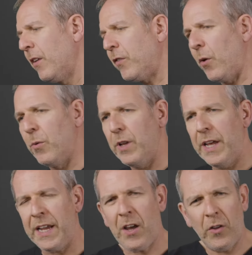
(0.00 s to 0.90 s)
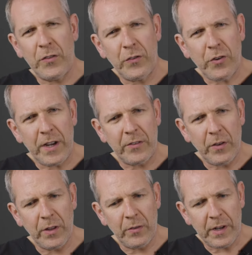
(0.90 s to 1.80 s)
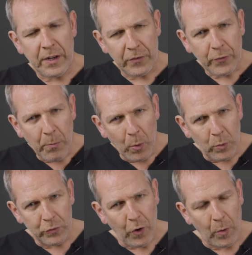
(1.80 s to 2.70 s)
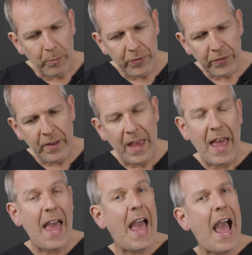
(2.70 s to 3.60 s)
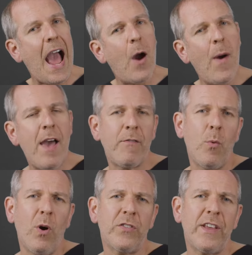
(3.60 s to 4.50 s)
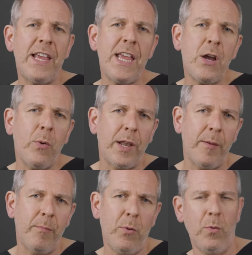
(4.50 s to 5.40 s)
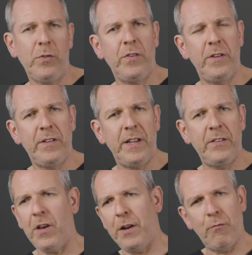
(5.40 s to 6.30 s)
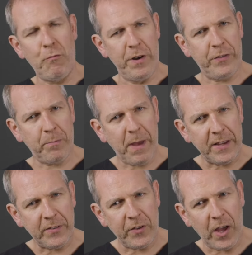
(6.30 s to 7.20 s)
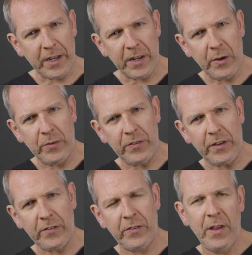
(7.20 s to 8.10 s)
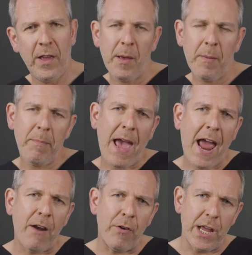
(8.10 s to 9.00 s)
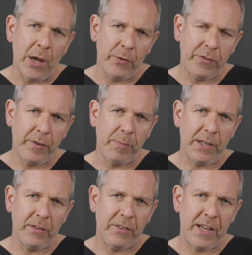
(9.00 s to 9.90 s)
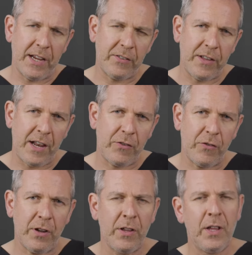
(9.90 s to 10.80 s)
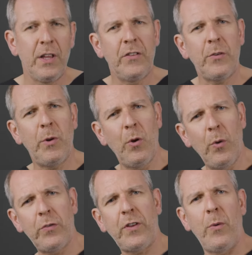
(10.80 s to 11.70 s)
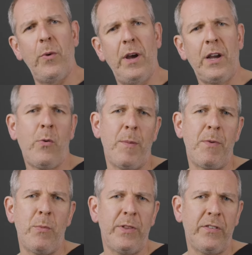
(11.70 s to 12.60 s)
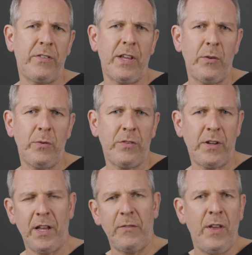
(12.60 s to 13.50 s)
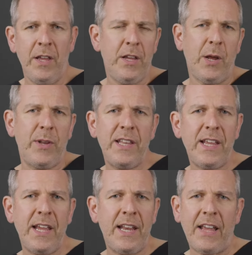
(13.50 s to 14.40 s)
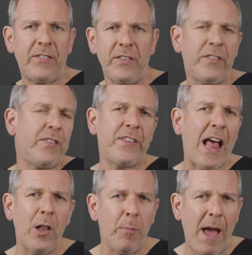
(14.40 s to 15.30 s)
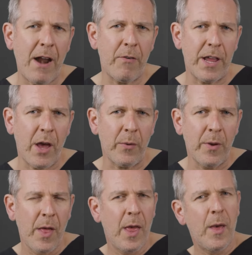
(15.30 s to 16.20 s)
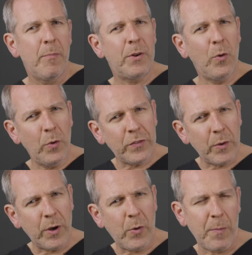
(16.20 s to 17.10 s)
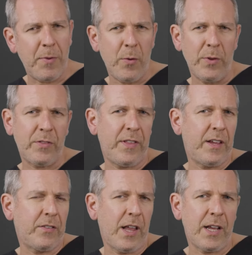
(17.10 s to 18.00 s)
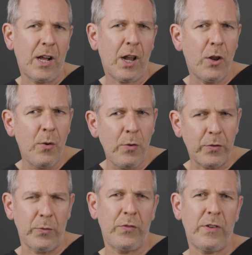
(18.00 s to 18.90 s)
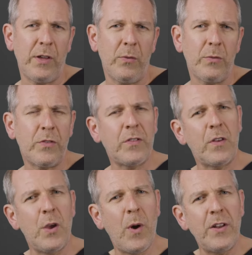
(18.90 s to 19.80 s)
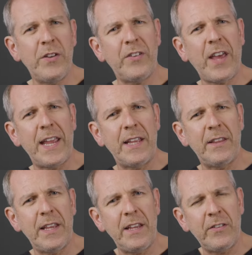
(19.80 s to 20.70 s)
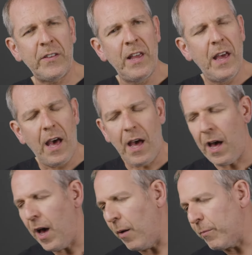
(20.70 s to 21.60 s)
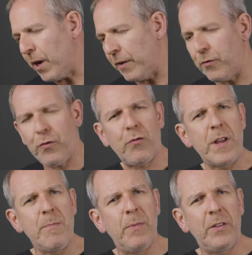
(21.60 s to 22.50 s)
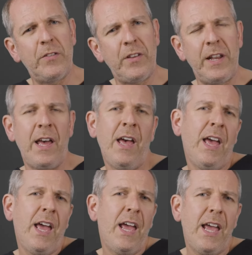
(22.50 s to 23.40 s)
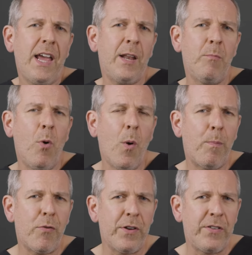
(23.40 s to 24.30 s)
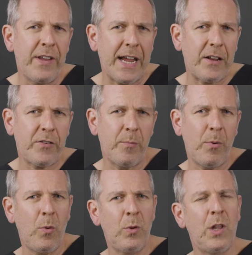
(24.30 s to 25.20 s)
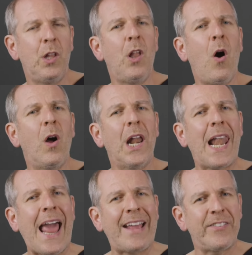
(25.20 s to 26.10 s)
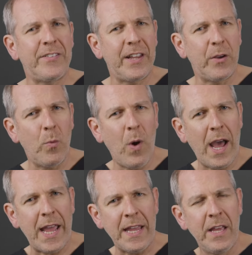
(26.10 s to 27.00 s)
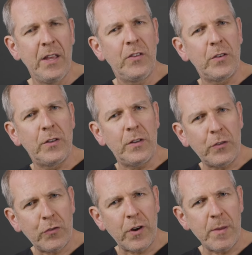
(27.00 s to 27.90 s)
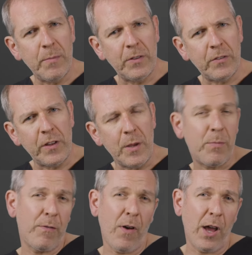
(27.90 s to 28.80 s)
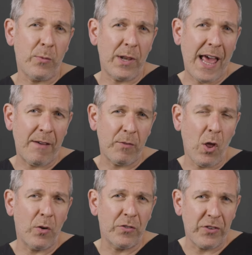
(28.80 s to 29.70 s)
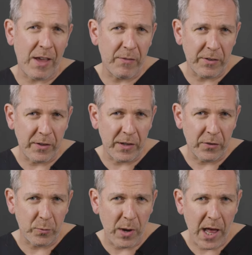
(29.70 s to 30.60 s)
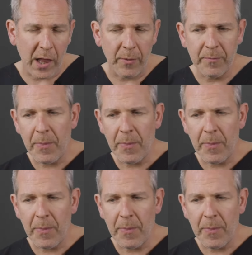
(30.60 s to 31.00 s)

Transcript: So it concentrates on those little small jobs. However, what's equally important is kind of risk-based diagnosis, perio-stability, etc. So we'll also equip you with the skills to kind of, in essence, sell perio, but also equip you with things like occlusal skills. So you undertake these kind of treatments in a more predictable, long-lasting way, so that the treatments that you provide will have longevity as well.